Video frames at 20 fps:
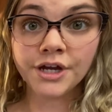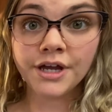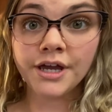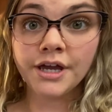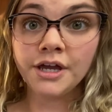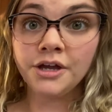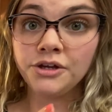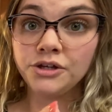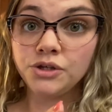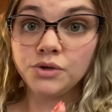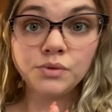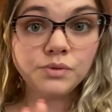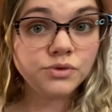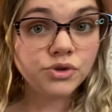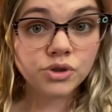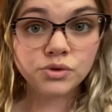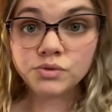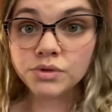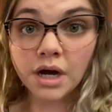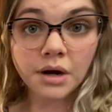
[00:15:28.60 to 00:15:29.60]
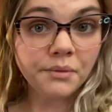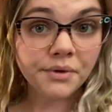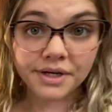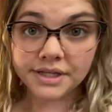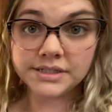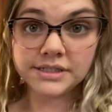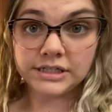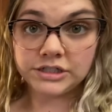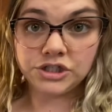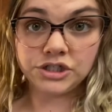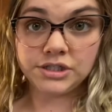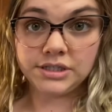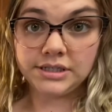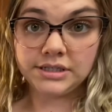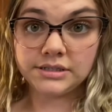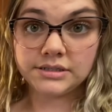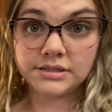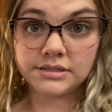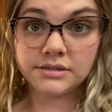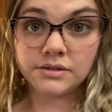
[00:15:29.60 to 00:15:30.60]
You do not want to touch
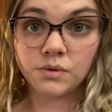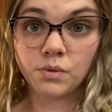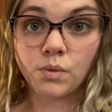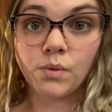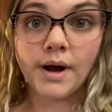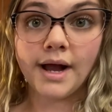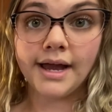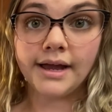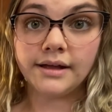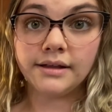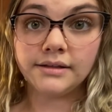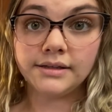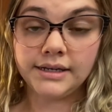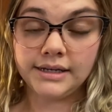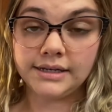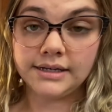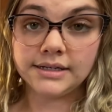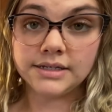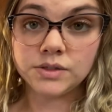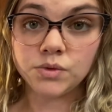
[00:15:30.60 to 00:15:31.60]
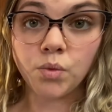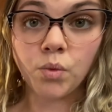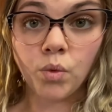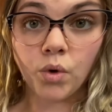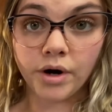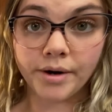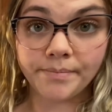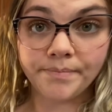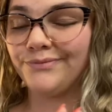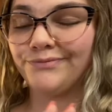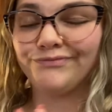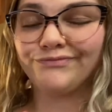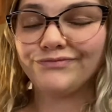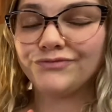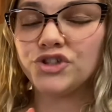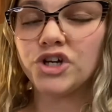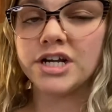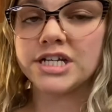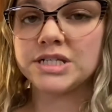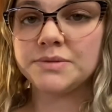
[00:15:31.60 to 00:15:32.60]
these while it is warm.
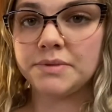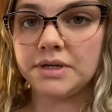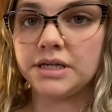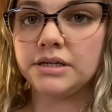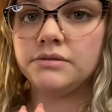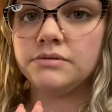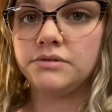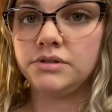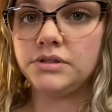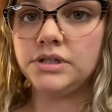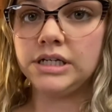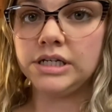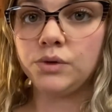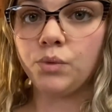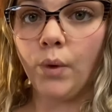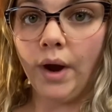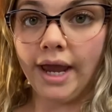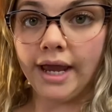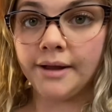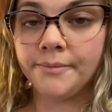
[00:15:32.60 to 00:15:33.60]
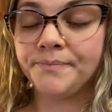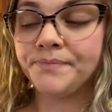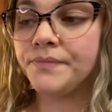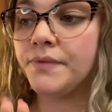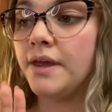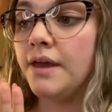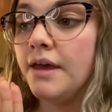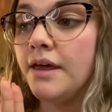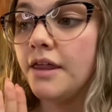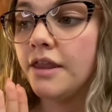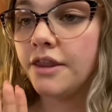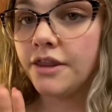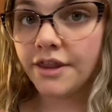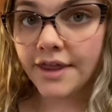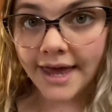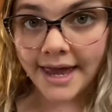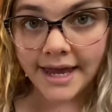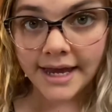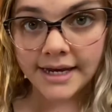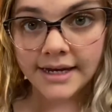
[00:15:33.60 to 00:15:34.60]
Trust me, you need to wait.
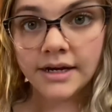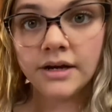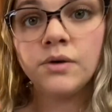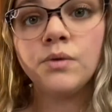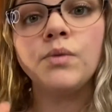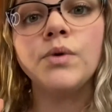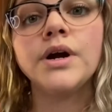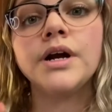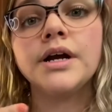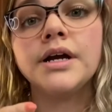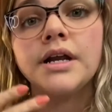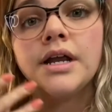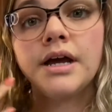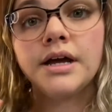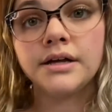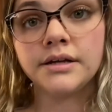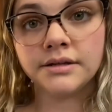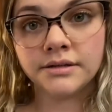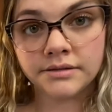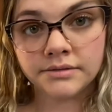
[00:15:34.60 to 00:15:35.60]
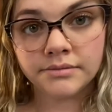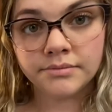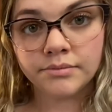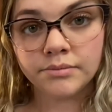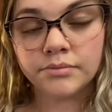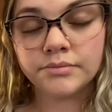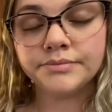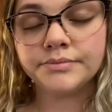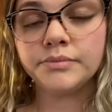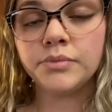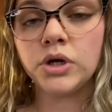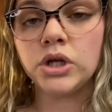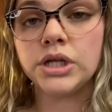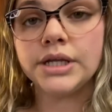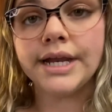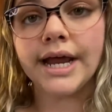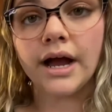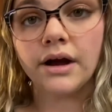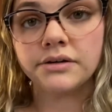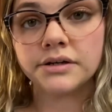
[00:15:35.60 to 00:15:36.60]
Then we're gonna pull it
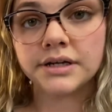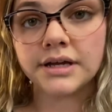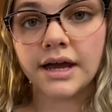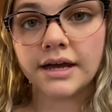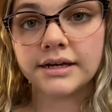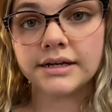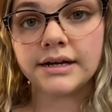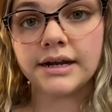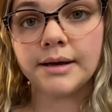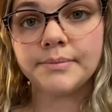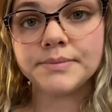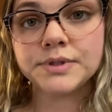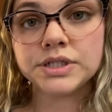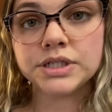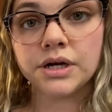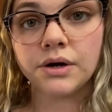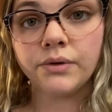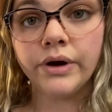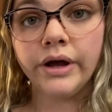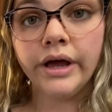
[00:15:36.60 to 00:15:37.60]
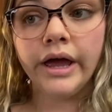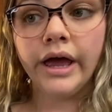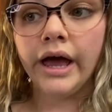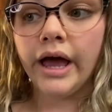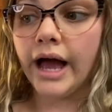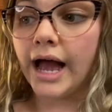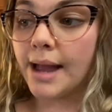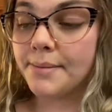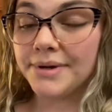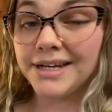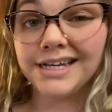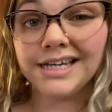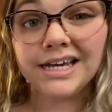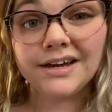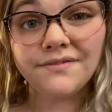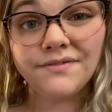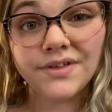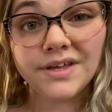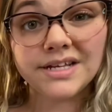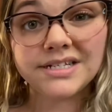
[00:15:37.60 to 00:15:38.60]
out and cut it up. So I'm gonna give
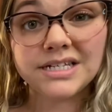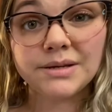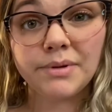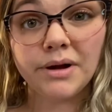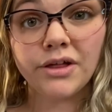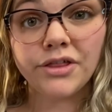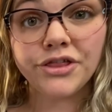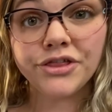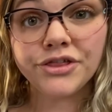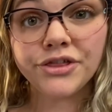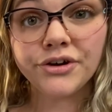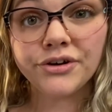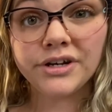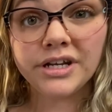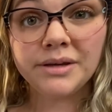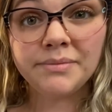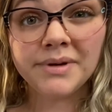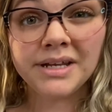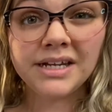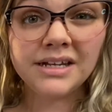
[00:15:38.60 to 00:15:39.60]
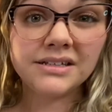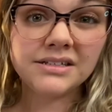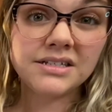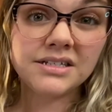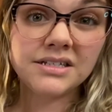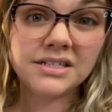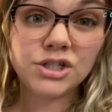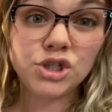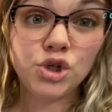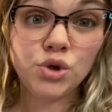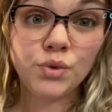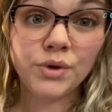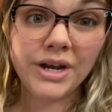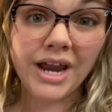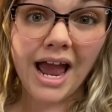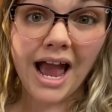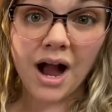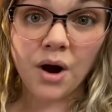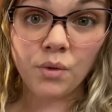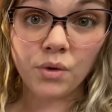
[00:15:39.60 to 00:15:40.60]
this about 30 minutes to an
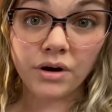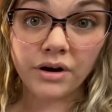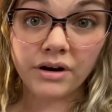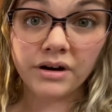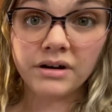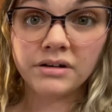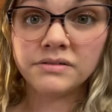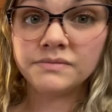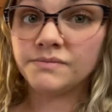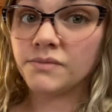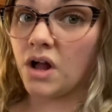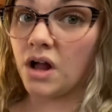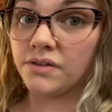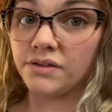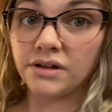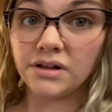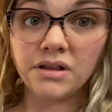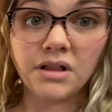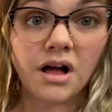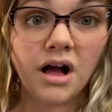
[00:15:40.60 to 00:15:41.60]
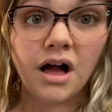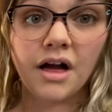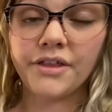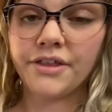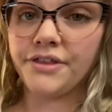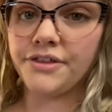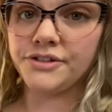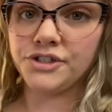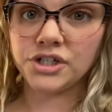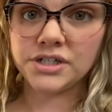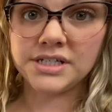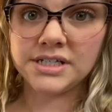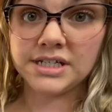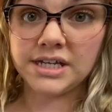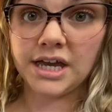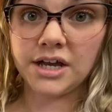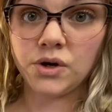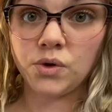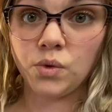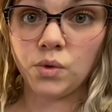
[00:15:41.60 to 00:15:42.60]
hour on the cloth just to
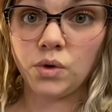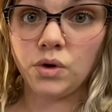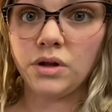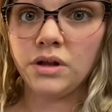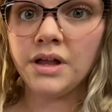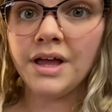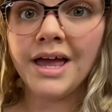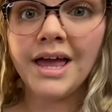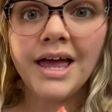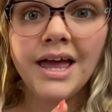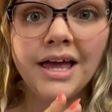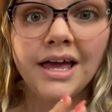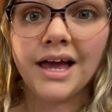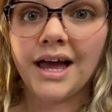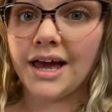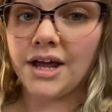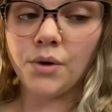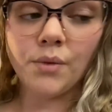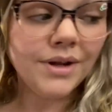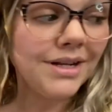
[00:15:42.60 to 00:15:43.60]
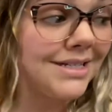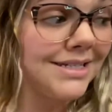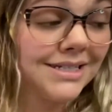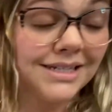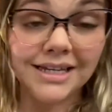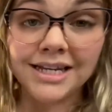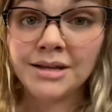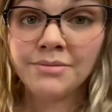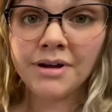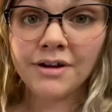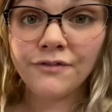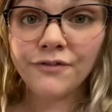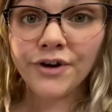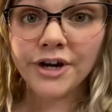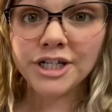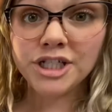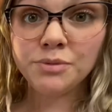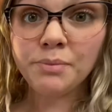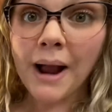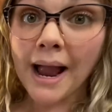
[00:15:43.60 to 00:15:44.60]
get cool. I don't want to stick it in my
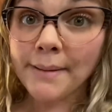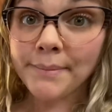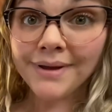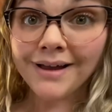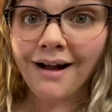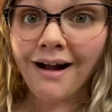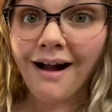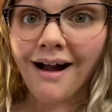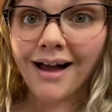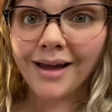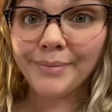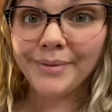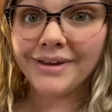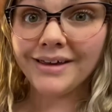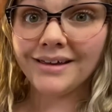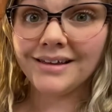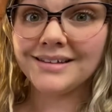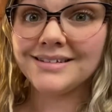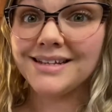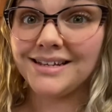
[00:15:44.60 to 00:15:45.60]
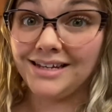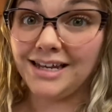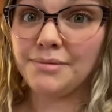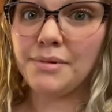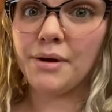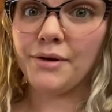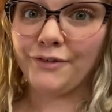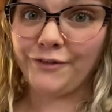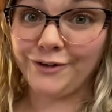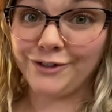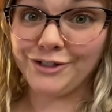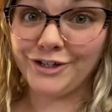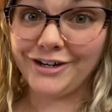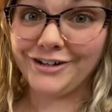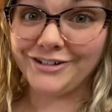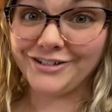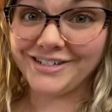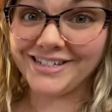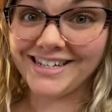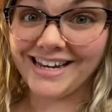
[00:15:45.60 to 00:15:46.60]
fridge piping hot because I need my refrigerator to
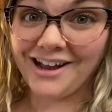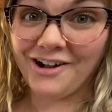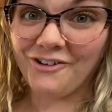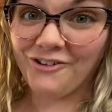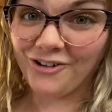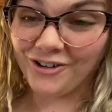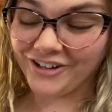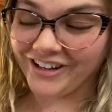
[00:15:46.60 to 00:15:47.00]
stay cold.